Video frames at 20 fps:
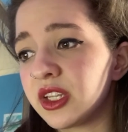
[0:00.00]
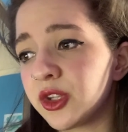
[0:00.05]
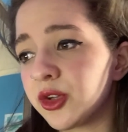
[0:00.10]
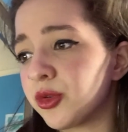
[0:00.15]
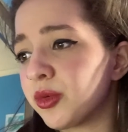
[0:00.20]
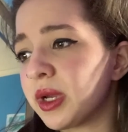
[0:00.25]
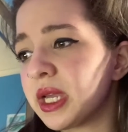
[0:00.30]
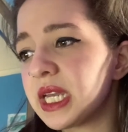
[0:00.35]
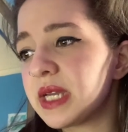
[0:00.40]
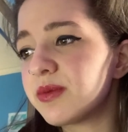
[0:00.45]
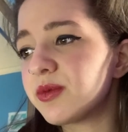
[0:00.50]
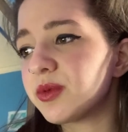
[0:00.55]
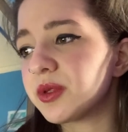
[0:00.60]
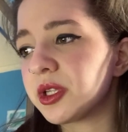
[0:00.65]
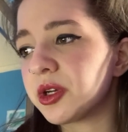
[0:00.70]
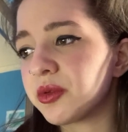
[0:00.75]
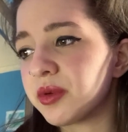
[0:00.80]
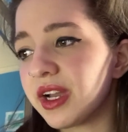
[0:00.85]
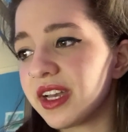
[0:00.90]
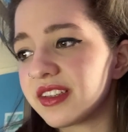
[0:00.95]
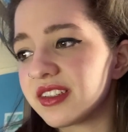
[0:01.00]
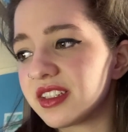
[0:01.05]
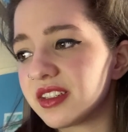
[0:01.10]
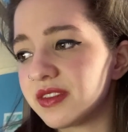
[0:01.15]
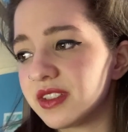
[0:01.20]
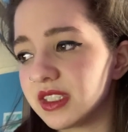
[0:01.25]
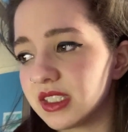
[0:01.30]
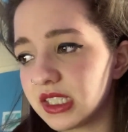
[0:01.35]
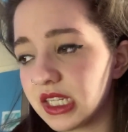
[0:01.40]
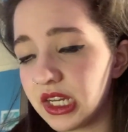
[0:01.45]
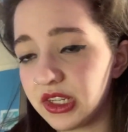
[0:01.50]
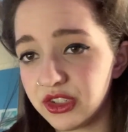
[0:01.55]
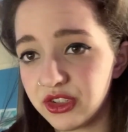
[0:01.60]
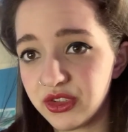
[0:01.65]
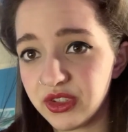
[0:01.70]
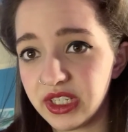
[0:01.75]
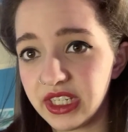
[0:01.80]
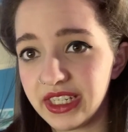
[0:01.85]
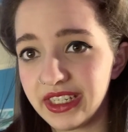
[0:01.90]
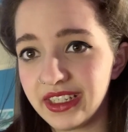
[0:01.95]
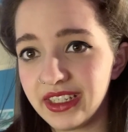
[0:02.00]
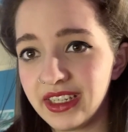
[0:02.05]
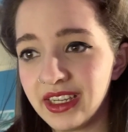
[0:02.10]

engraved with the crest of his country,